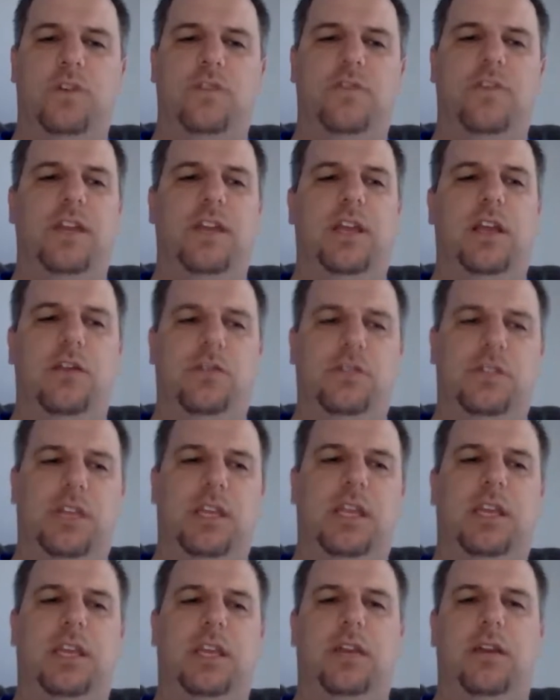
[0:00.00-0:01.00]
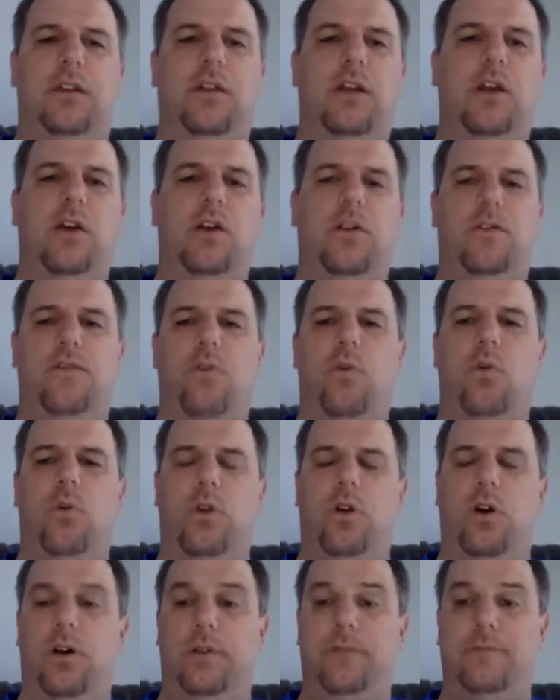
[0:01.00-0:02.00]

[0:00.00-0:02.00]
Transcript: videos that he can forward on.